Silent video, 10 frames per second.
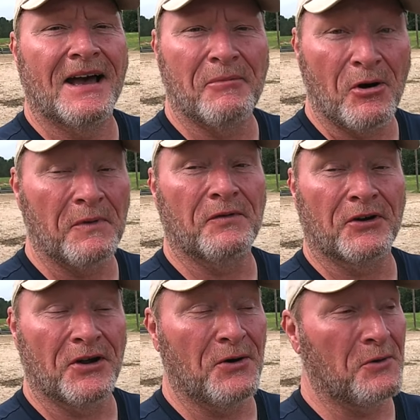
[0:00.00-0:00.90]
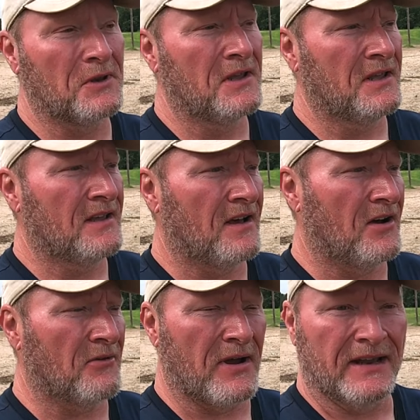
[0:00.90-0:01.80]
I'm hoping for gold.
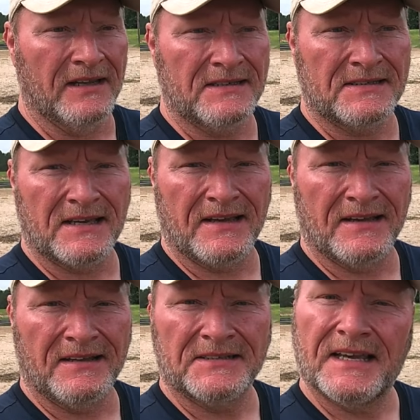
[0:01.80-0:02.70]
All right, let's uh,